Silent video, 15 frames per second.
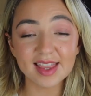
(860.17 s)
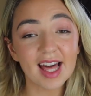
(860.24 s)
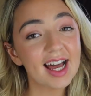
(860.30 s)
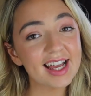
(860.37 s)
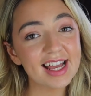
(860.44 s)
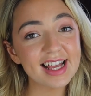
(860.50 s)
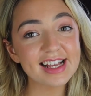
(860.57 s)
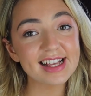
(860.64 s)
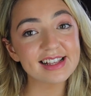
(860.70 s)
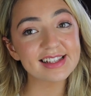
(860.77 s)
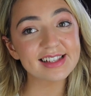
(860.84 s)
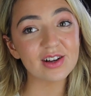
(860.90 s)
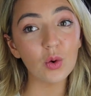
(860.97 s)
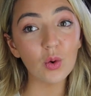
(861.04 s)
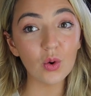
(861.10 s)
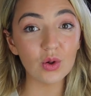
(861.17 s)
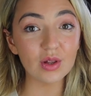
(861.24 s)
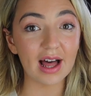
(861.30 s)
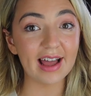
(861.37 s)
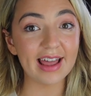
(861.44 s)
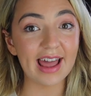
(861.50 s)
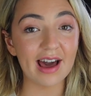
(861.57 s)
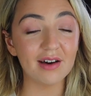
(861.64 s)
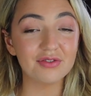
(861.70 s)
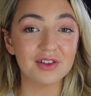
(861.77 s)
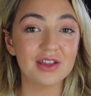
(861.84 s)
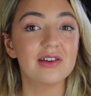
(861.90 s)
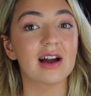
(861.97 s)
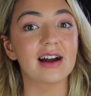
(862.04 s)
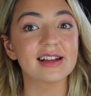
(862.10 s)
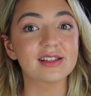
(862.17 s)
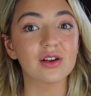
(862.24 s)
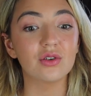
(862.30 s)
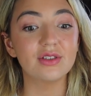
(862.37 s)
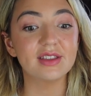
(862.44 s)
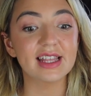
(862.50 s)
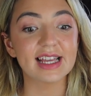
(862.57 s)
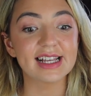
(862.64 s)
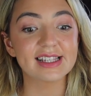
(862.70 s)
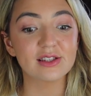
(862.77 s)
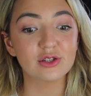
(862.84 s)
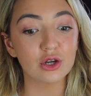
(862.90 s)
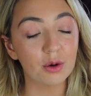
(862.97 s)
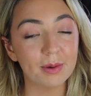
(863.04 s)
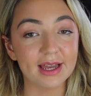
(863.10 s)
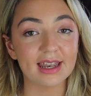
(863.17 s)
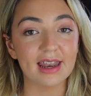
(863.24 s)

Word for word: that is all I have for you guys on this topic,